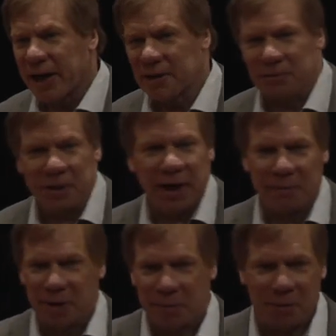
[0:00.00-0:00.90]
got it through the
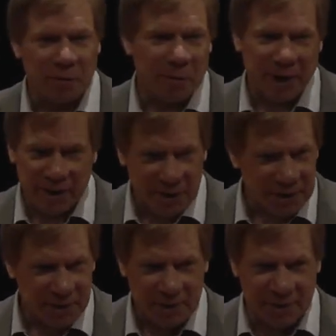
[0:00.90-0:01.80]
government approval
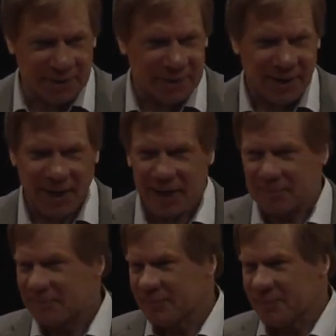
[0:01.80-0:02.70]
process. Um,
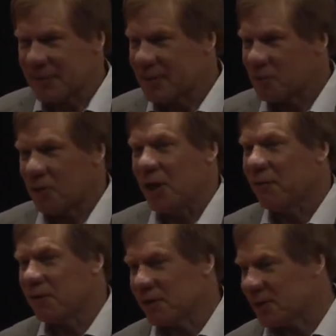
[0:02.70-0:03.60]
this would
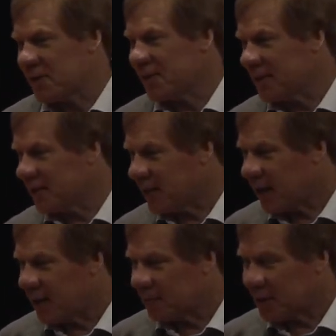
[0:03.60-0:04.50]
never have succeeded
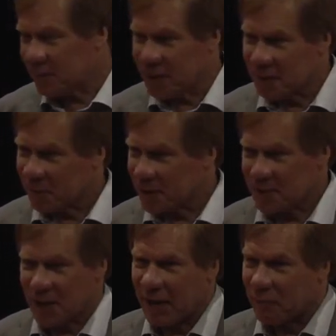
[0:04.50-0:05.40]
um, at many of the
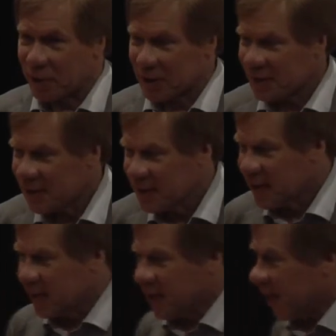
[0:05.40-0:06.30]
places I've worked
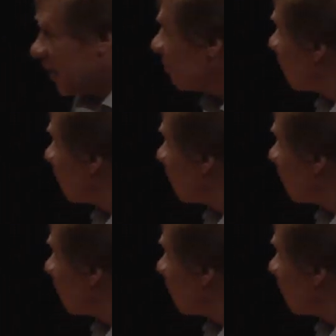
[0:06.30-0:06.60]
uh,